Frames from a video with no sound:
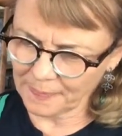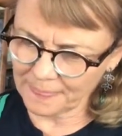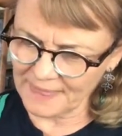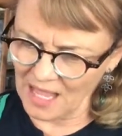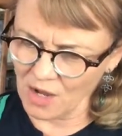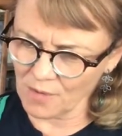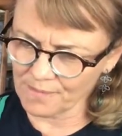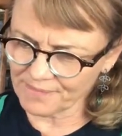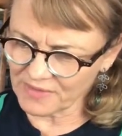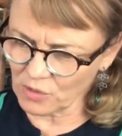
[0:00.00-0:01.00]
Now,
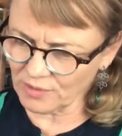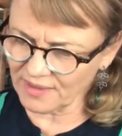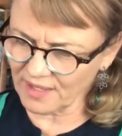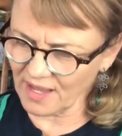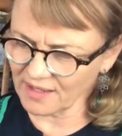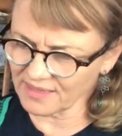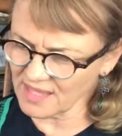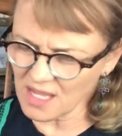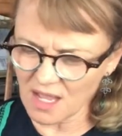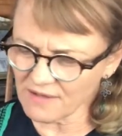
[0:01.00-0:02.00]
the only thing I could
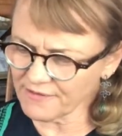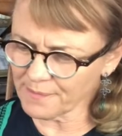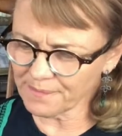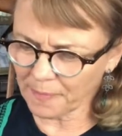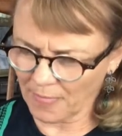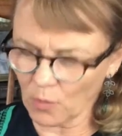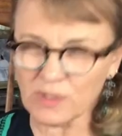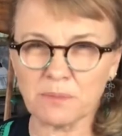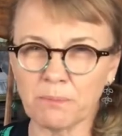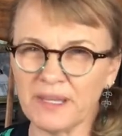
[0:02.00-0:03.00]
think of was
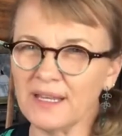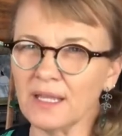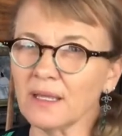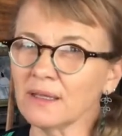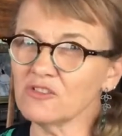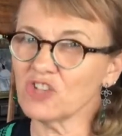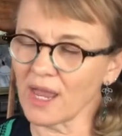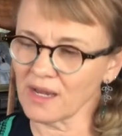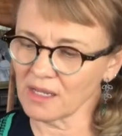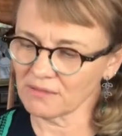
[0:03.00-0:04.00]
beating
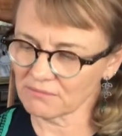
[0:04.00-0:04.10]
Jenna.